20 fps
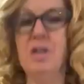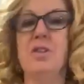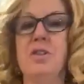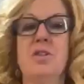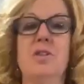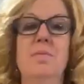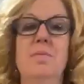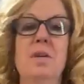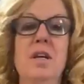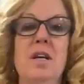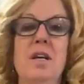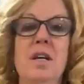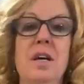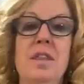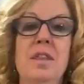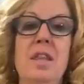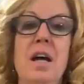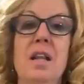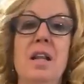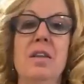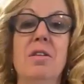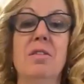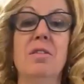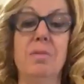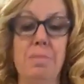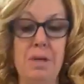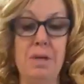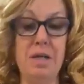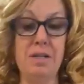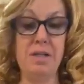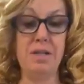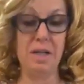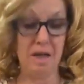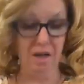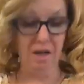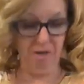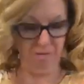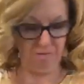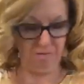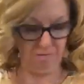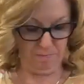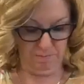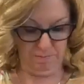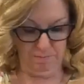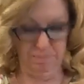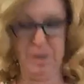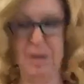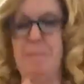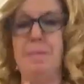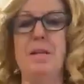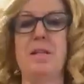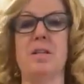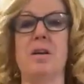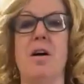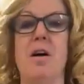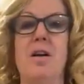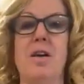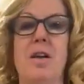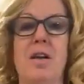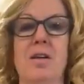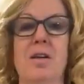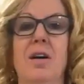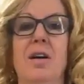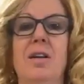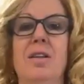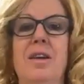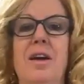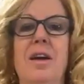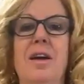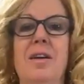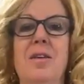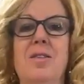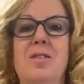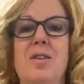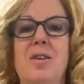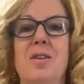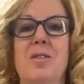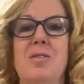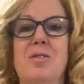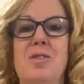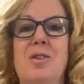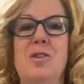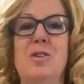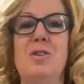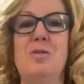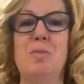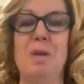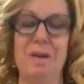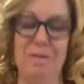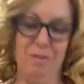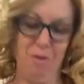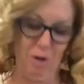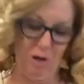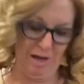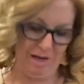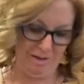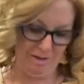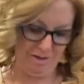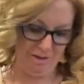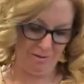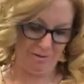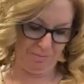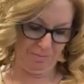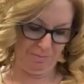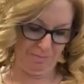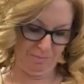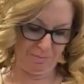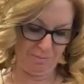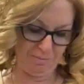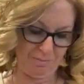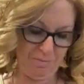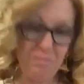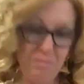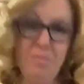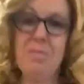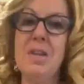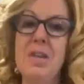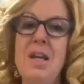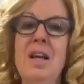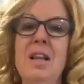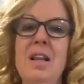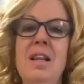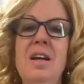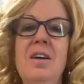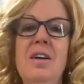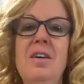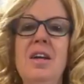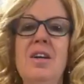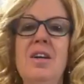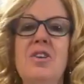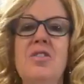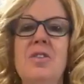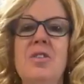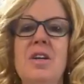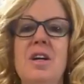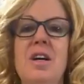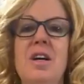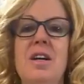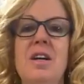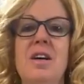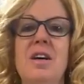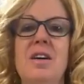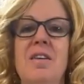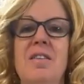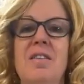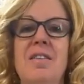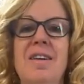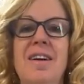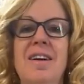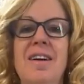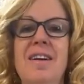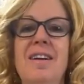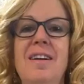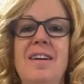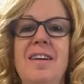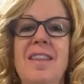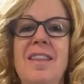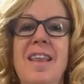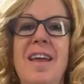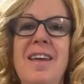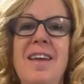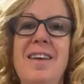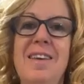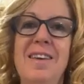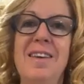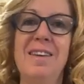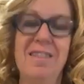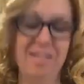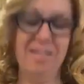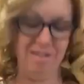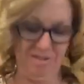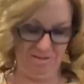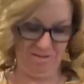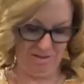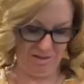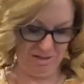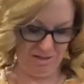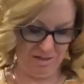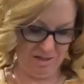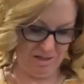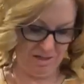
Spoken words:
So I'm going to cut that little piece out. I've been talking all day, so excuse my voice. Hello, Adriano. Thank you.